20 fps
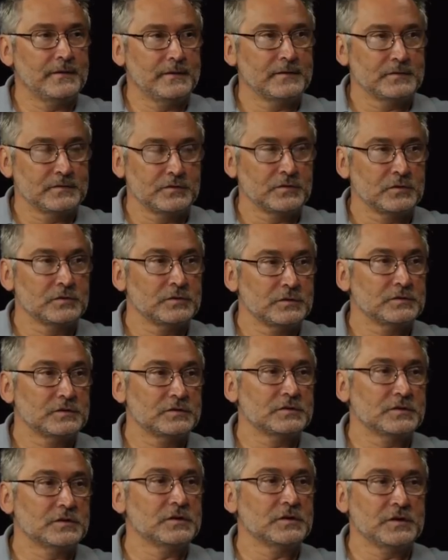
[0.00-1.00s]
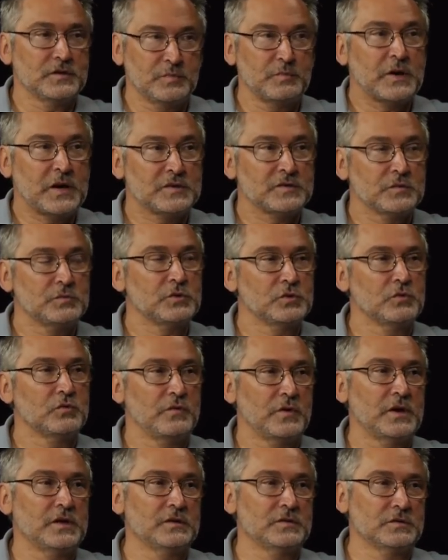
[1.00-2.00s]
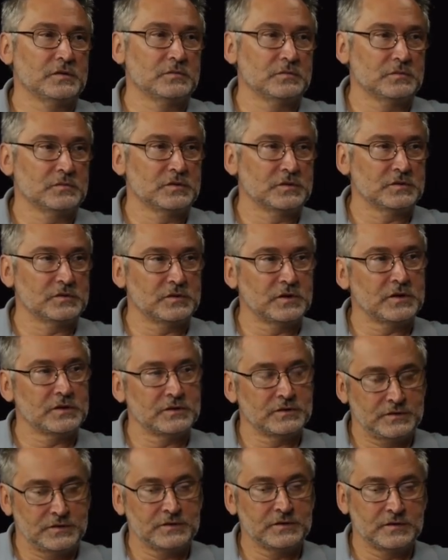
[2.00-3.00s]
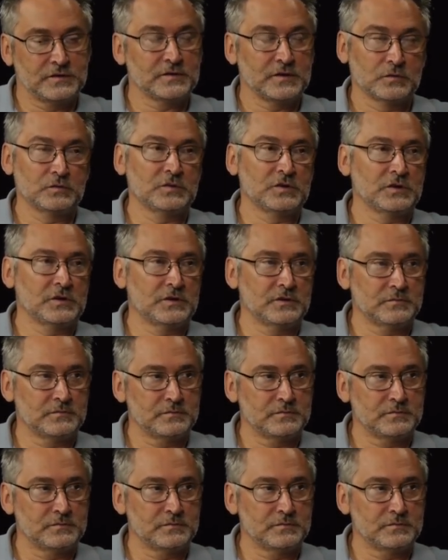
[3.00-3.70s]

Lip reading: so it's possible to find the studies. It's out there.